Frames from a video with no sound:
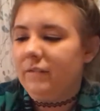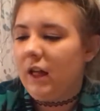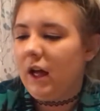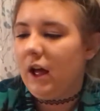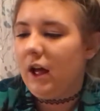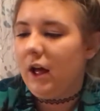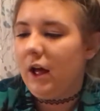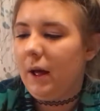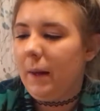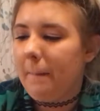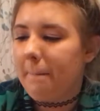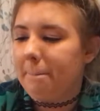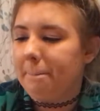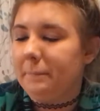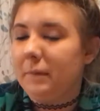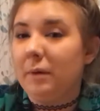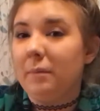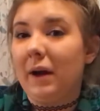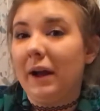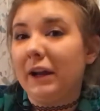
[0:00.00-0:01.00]

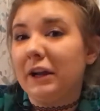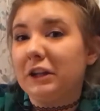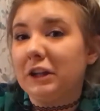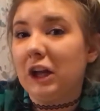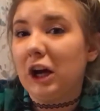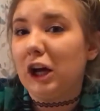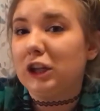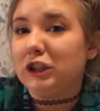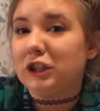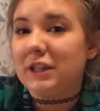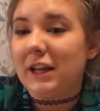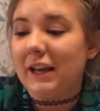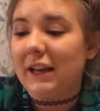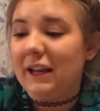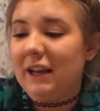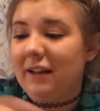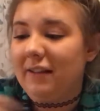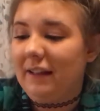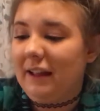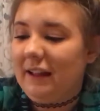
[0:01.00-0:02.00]
But my collage
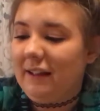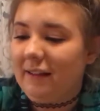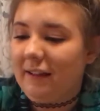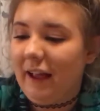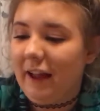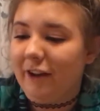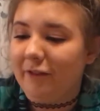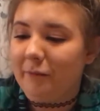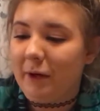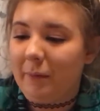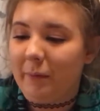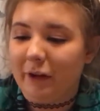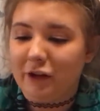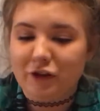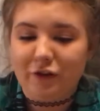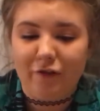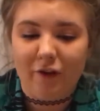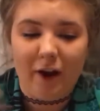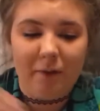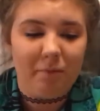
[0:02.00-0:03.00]
setting is inside of my
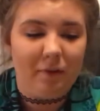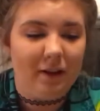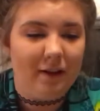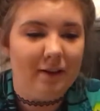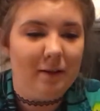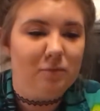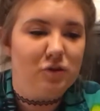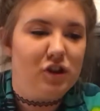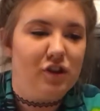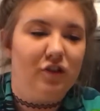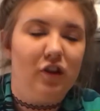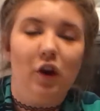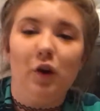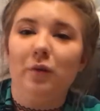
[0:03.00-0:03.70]
picture frames because I'm just